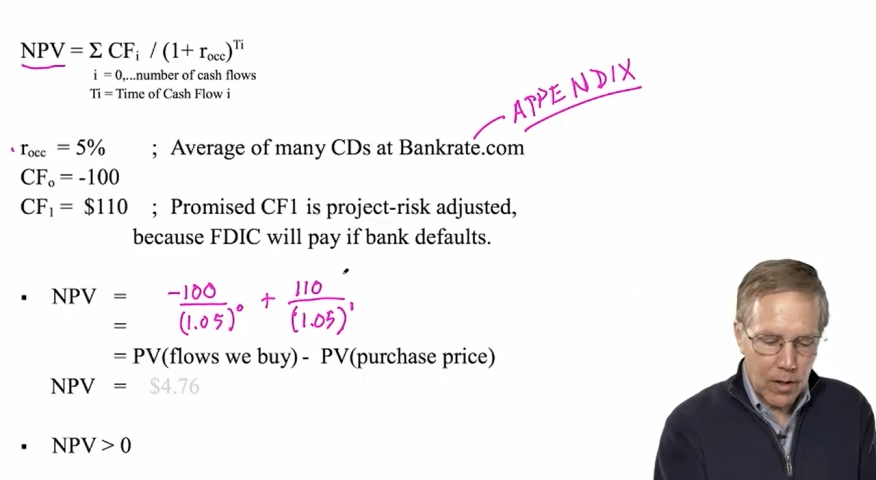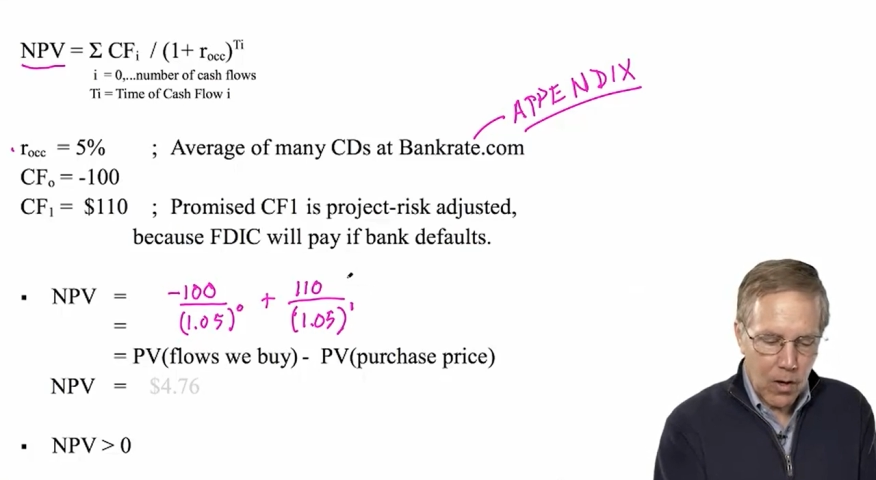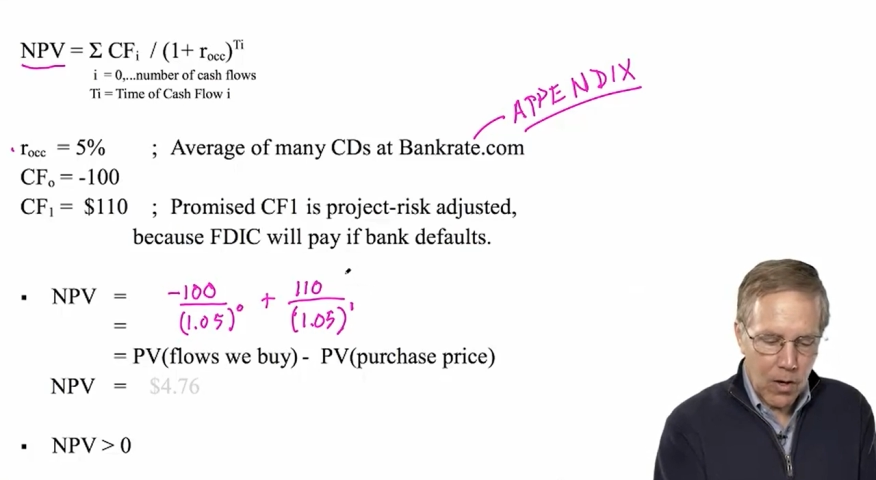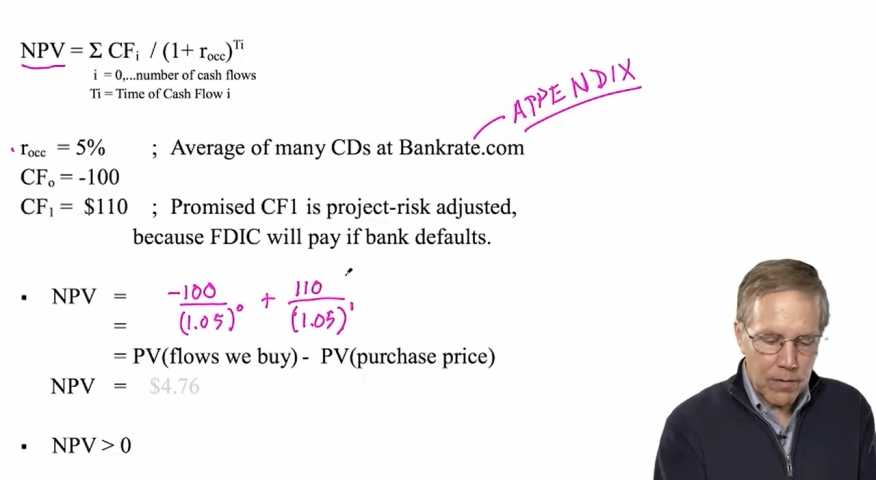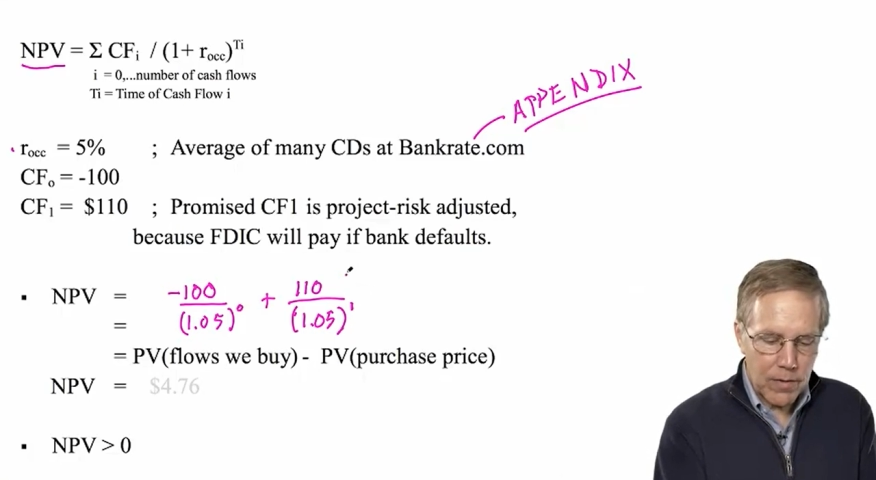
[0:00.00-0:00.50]

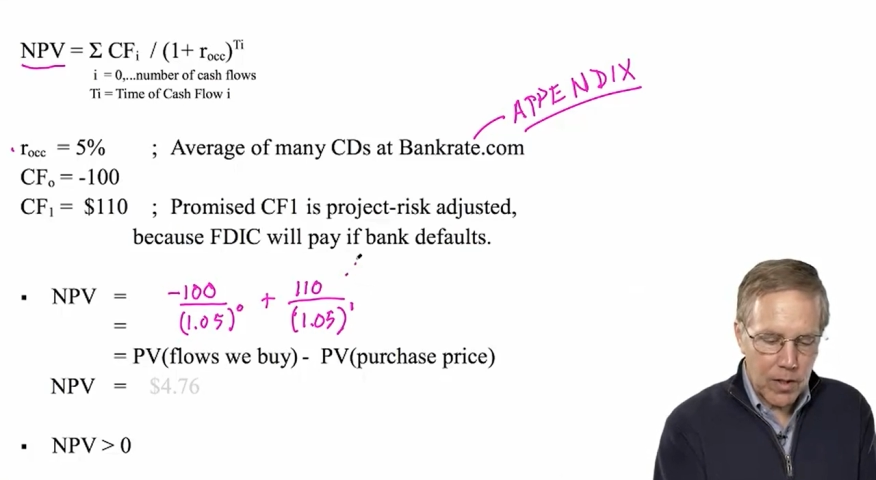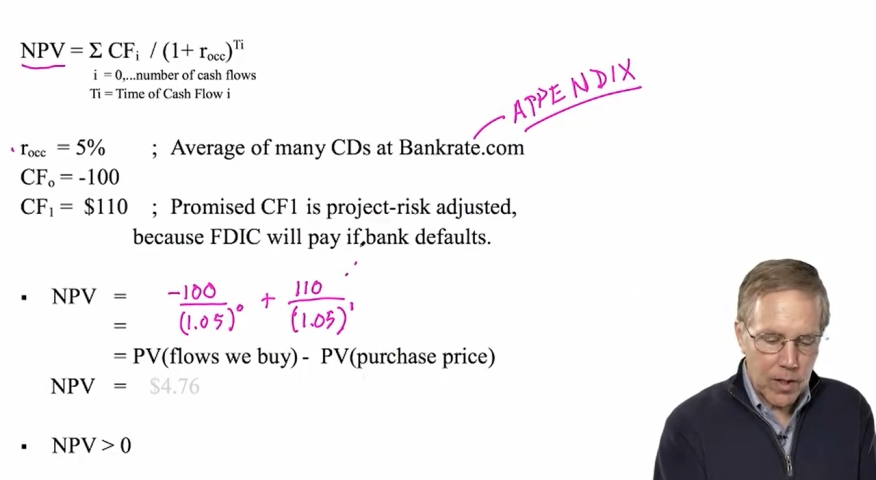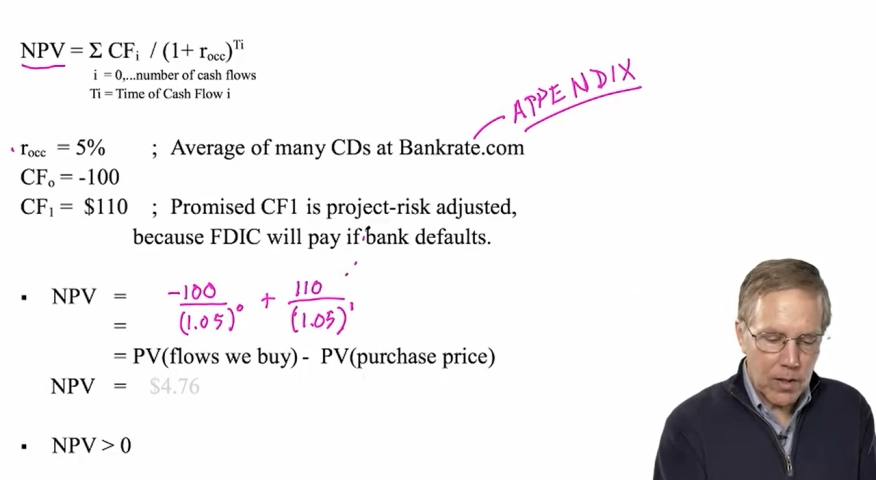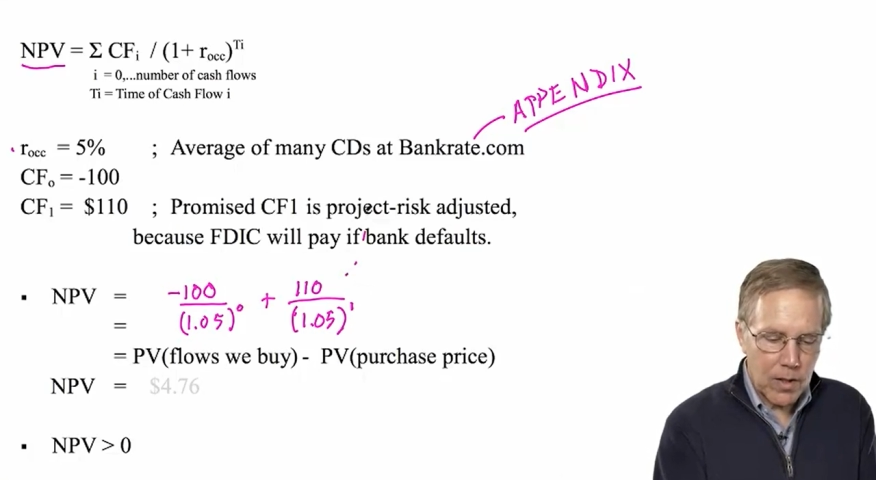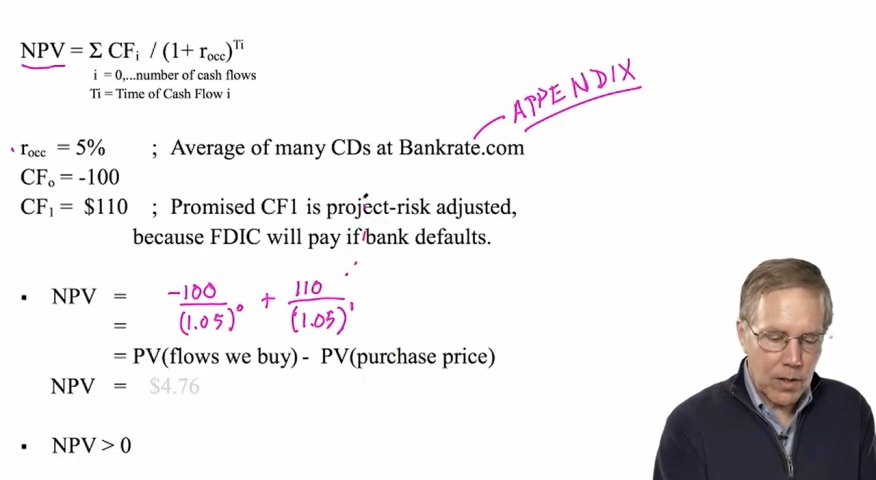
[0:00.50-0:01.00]
all I've done
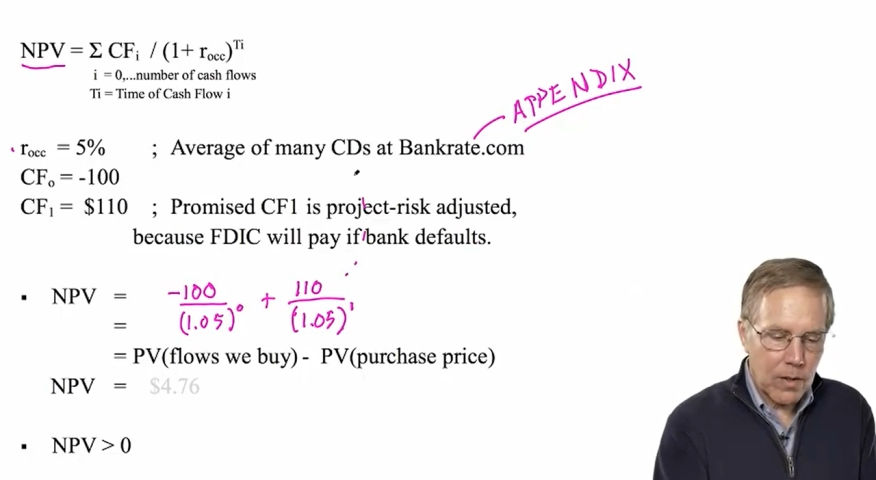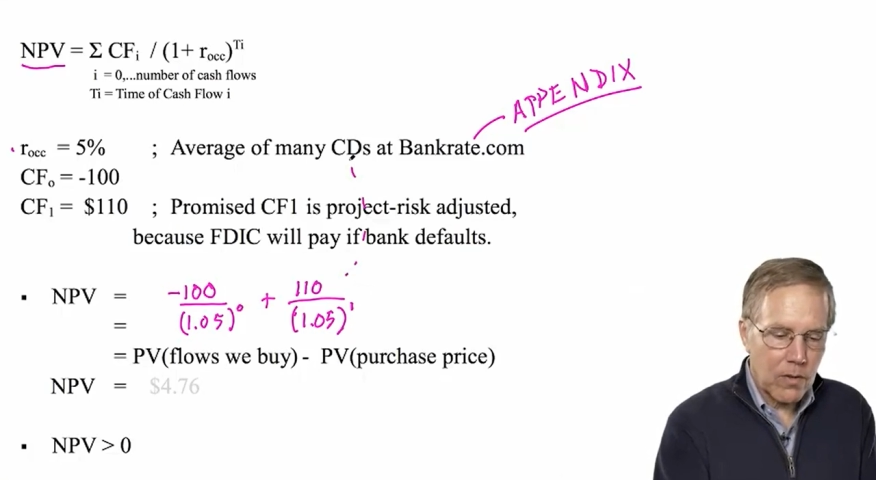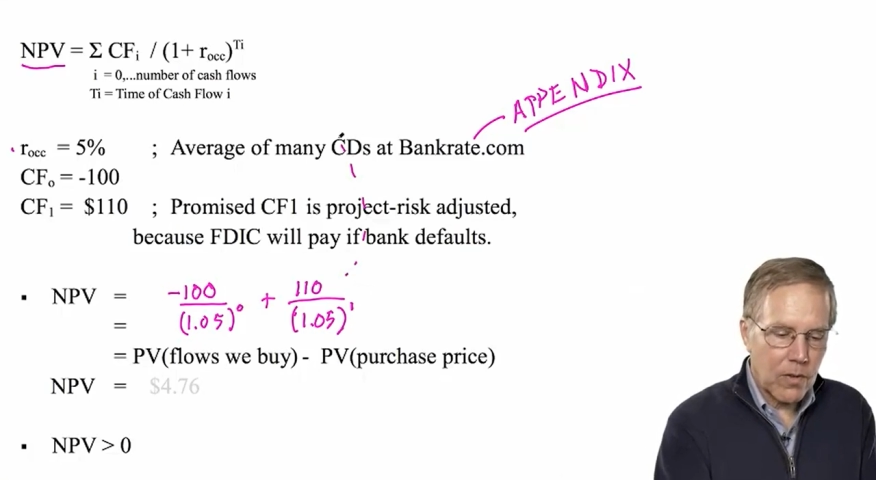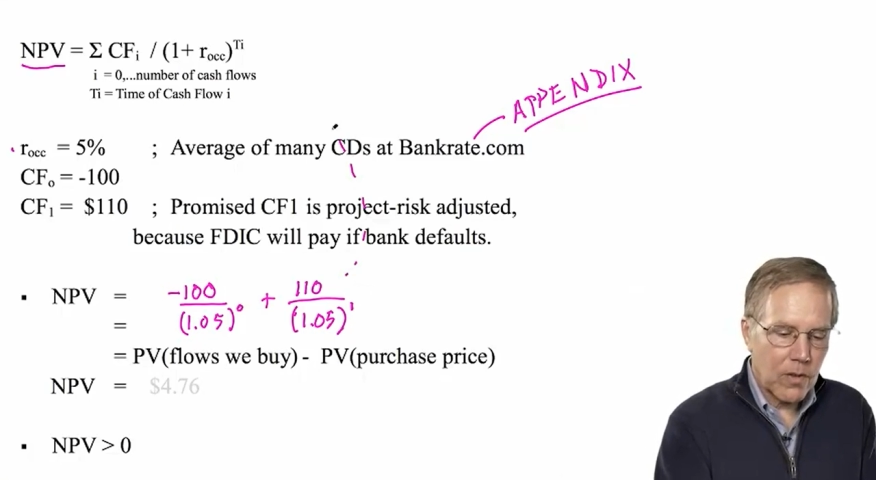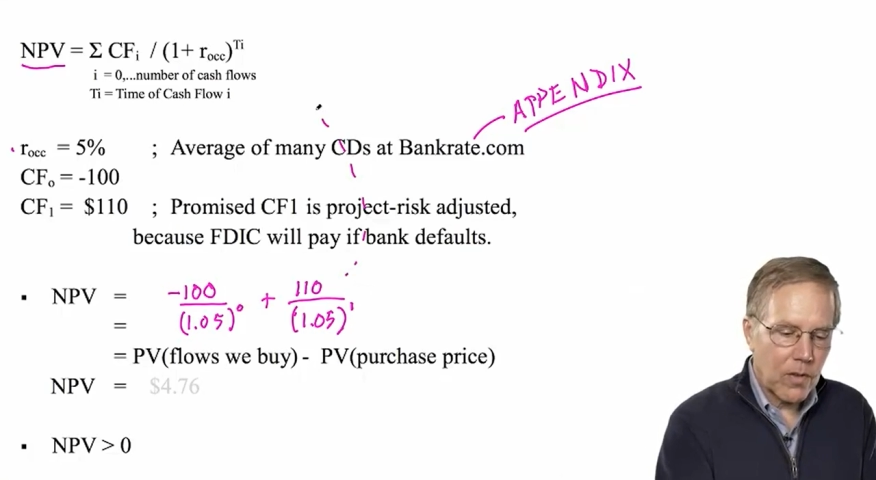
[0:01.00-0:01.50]
here
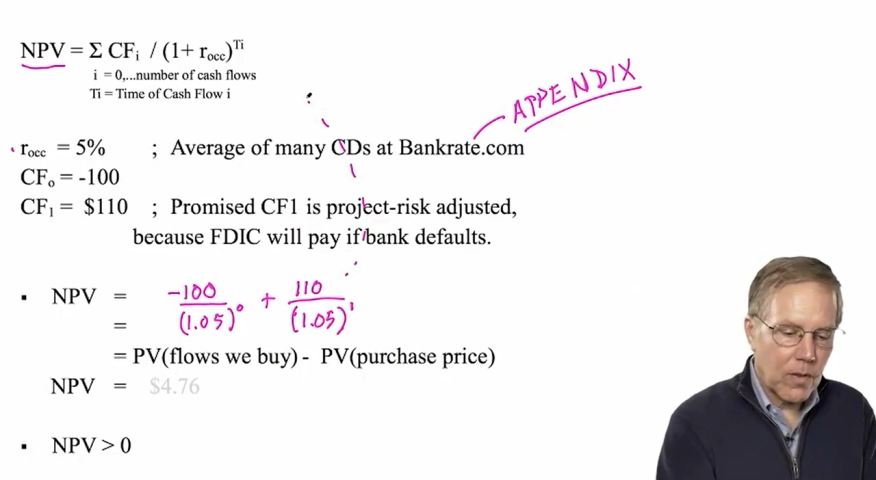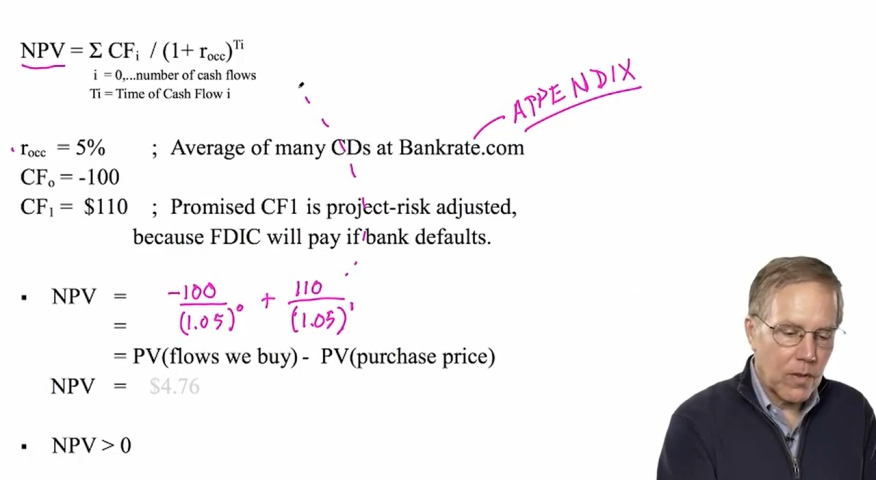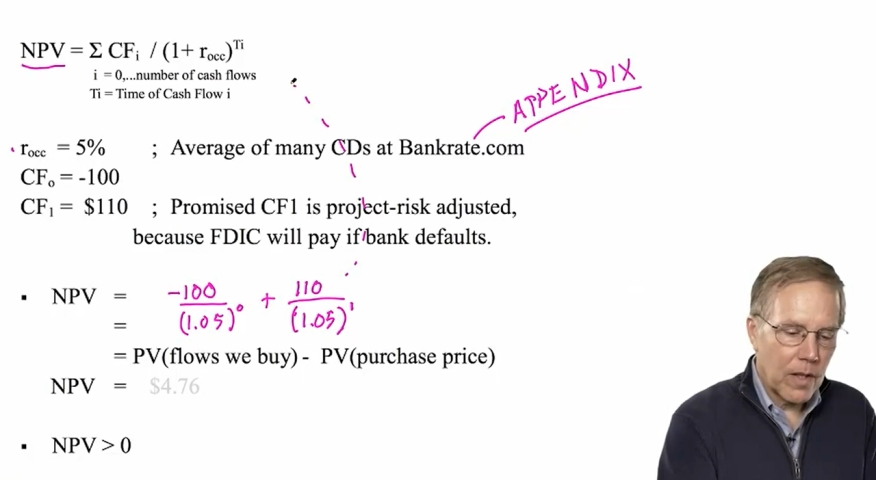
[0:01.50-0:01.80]
is just